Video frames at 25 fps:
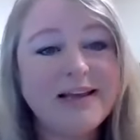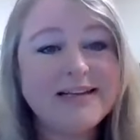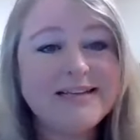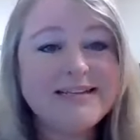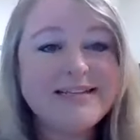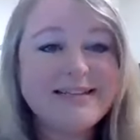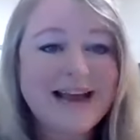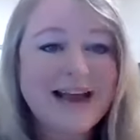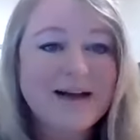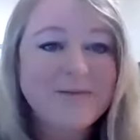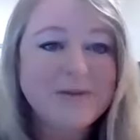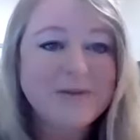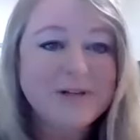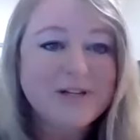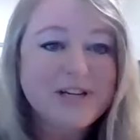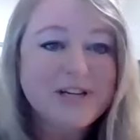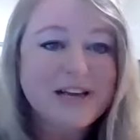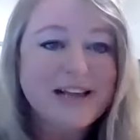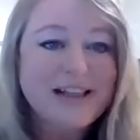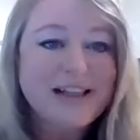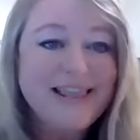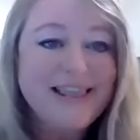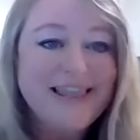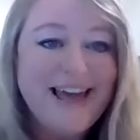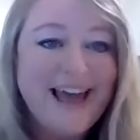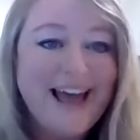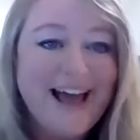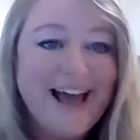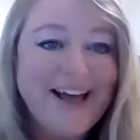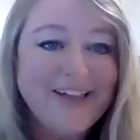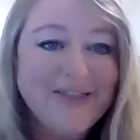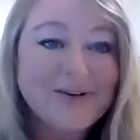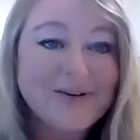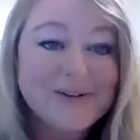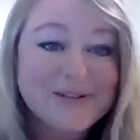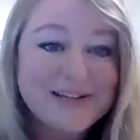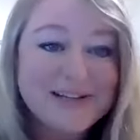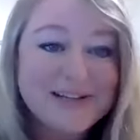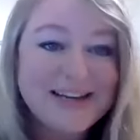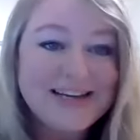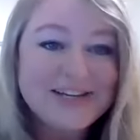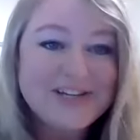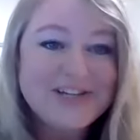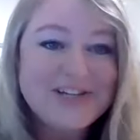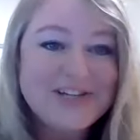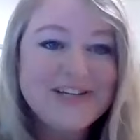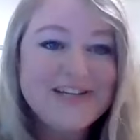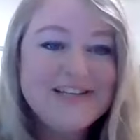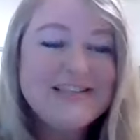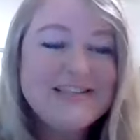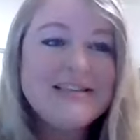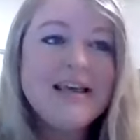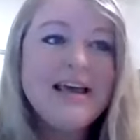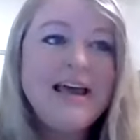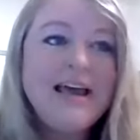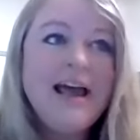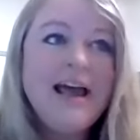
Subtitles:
establishing those conditions.